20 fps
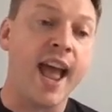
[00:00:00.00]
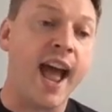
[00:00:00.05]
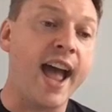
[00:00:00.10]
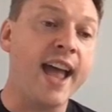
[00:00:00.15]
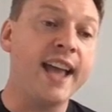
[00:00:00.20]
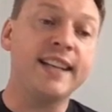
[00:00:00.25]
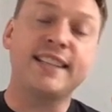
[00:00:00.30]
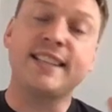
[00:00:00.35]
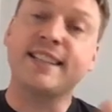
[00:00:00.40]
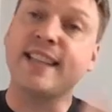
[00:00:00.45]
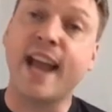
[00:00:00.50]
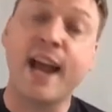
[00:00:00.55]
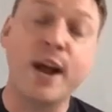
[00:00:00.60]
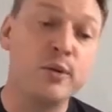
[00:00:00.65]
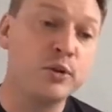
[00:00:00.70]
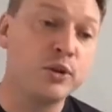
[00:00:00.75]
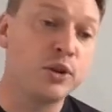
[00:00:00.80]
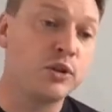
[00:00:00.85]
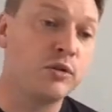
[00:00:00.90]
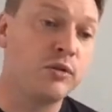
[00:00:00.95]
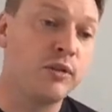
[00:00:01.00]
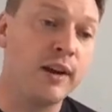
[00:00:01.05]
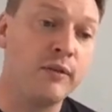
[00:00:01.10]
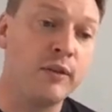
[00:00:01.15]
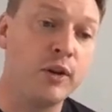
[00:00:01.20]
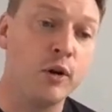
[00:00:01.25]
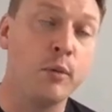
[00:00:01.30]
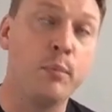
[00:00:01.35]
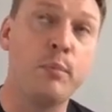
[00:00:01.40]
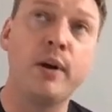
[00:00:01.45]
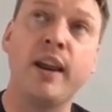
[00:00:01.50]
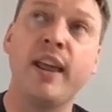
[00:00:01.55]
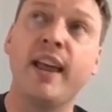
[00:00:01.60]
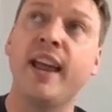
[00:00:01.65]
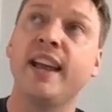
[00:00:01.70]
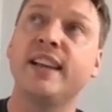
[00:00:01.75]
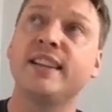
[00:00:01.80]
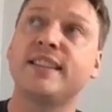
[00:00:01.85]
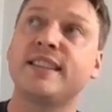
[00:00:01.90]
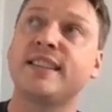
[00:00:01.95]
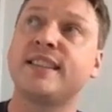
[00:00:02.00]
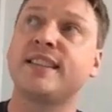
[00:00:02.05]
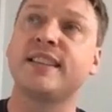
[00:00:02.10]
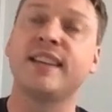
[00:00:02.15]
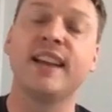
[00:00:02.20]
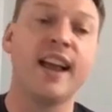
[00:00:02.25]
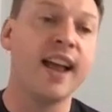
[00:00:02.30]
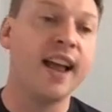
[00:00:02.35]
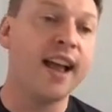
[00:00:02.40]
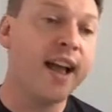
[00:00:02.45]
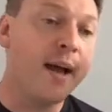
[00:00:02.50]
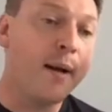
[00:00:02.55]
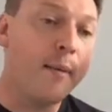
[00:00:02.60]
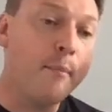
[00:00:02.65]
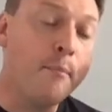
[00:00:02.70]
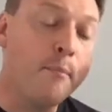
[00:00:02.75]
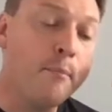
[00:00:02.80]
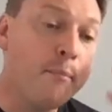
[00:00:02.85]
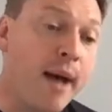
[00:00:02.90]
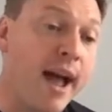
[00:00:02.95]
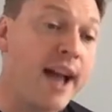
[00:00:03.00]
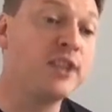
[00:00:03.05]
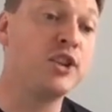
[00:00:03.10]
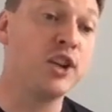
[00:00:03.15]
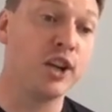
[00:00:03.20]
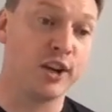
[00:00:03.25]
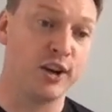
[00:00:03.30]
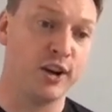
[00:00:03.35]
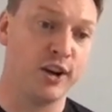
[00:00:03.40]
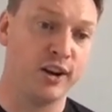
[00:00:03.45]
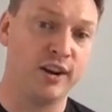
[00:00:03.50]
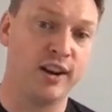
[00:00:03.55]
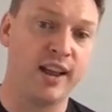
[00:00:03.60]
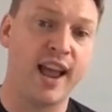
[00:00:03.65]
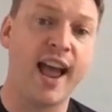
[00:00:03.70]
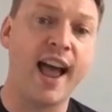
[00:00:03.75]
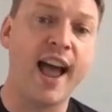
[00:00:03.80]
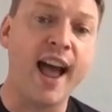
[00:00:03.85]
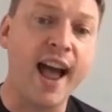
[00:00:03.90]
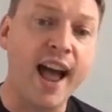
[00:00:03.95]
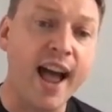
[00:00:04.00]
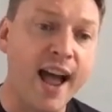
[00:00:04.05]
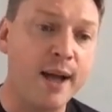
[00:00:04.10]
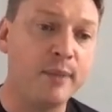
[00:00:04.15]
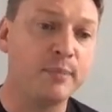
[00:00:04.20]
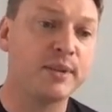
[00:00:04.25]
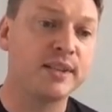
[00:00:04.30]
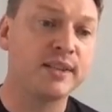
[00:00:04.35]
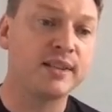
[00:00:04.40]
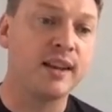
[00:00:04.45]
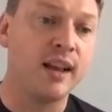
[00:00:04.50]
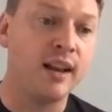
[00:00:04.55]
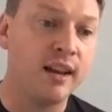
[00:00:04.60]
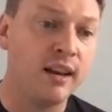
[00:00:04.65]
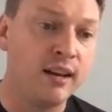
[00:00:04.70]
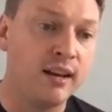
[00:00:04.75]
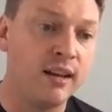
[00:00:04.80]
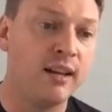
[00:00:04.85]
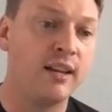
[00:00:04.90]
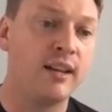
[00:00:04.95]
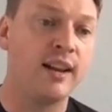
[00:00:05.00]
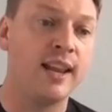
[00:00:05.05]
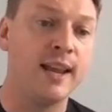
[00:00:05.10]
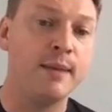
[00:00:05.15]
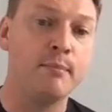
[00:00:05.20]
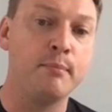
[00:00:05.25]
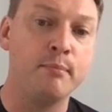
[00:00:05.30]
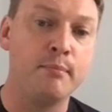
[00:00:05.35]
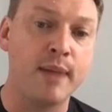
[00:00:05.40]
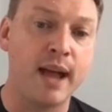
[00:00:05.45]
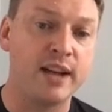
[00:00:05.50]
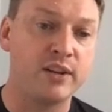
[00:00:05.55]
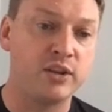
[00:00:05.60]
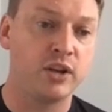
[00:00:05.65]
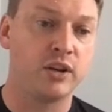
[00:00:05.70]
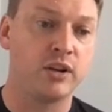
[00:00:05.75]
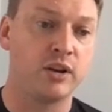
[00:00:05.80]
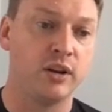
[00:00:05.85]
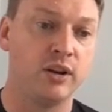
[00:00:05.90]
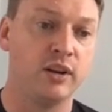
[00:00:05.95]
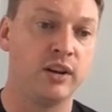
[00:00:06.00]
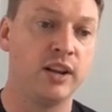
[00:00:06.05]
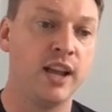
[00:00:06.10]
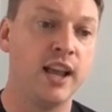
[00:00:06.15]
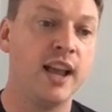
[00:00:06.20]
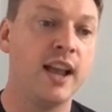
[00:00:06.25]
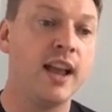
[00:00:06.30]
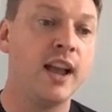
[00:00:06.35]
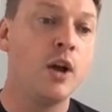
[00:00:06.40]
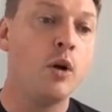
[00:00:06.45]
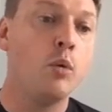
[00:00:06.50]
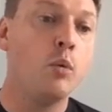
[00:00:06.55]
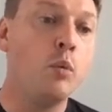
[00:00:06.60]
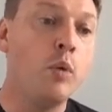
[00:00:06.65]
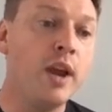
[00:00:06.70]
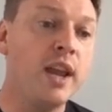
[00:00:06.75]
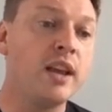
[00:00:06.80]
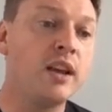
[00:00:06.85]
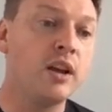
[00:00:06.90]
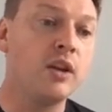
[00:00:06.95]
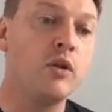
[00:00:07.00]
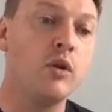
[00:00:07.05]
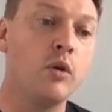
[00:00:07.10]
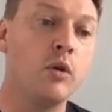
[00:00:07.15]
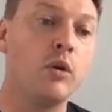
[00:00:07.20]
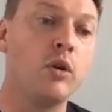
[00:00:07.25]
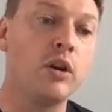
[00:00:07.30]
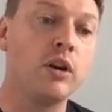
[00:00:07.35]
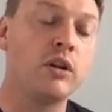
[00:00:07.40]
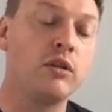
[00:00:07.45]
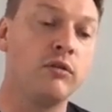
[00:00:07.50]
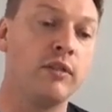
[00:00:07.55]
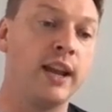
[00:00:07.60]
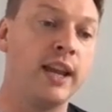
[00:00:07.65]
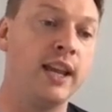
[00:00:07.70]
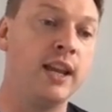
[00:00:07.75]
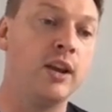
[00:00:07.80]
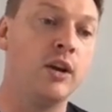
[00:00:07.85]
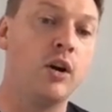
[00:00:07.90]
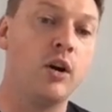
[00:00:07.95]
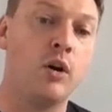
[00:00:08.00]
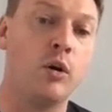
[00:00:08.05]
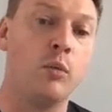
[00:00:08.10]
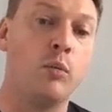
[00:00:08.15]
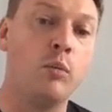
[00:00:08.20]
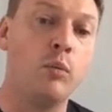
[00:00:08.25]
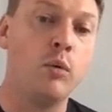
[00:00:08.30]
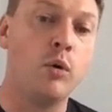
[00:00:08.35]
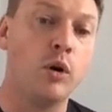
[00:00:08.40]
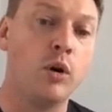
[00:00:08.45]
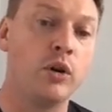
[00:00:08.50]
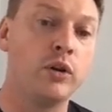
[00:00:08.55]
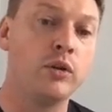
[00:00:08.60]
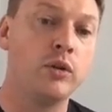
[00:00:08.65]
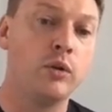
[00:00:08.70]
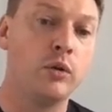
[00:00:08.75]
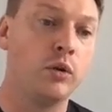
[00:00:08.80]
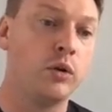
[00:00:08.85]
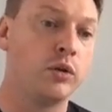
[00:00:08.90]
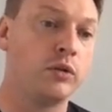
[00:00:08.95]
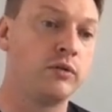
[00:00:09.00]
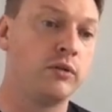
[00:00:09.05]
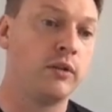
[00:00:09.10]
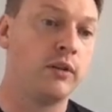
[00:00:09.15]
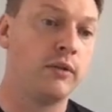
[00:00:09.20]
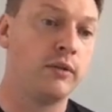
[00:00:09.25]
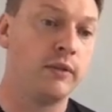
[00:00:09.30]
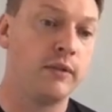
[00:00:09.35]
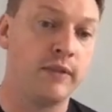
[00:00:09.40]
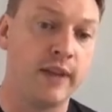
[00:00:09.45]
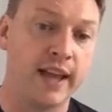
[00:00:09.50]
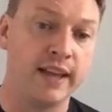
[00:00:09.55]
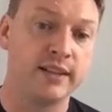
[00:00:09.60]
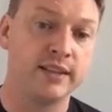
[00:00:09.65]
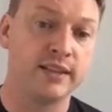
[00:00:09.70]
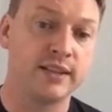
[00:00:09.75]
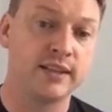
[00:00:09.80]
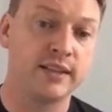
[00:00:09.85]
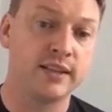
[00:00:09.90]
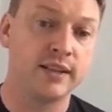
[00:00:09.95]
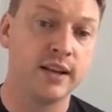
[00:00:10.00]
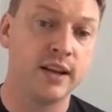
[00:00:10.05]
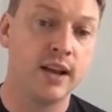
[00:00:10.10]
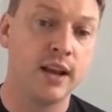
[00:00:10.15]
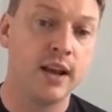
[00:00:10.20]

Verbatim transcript: It sounds trivial, but it's magical, absolutely magical. We can all agree on one order of events.